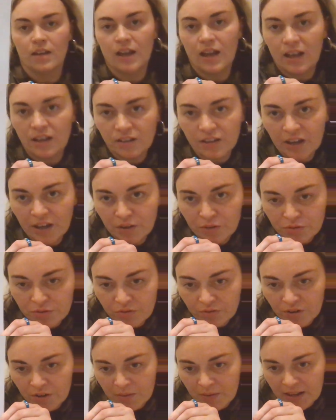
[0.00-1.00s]
I'll go
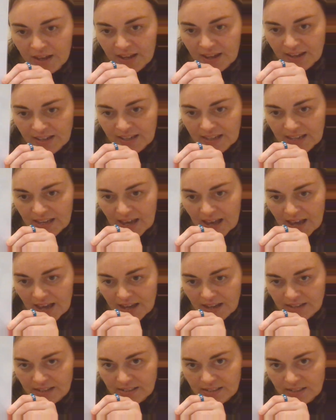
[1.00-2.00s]
through it
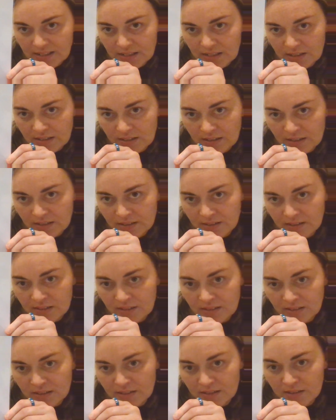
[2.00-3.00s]
again.
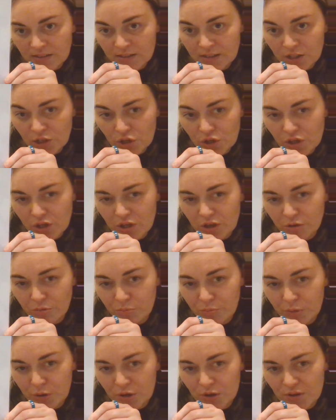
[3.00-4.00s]
You can
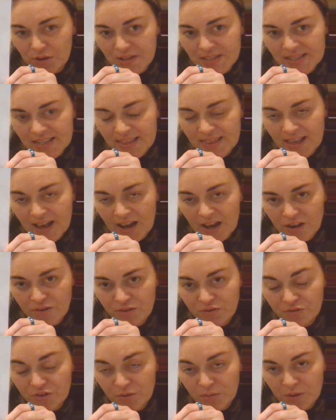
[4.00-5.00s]
pause it there
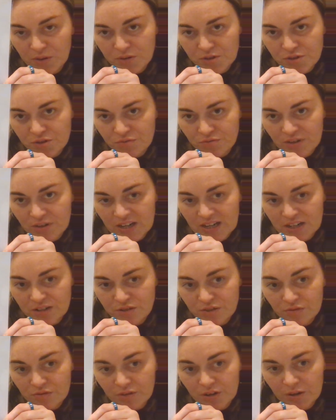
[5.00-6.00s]
if you want to read
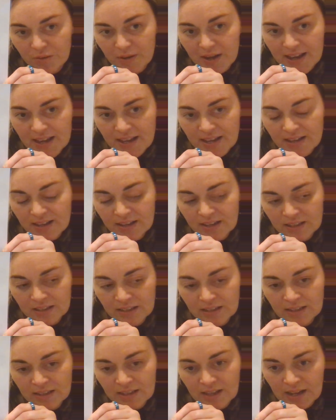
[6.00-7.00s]
through it,
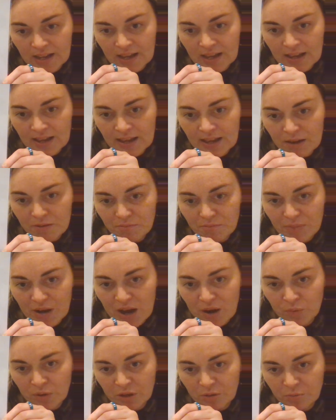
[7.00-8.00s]
but
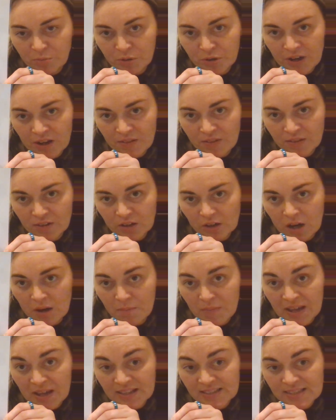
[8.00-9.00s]
I will put it on the
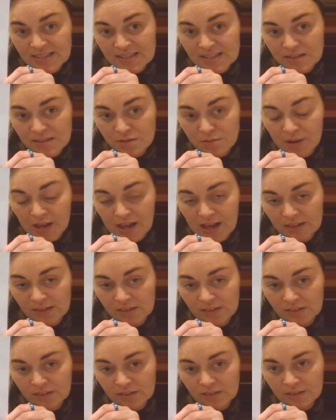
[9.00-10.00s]
comments as
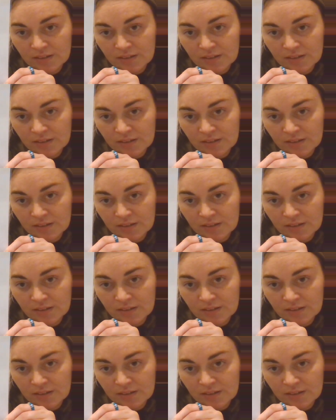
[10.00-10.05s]
well,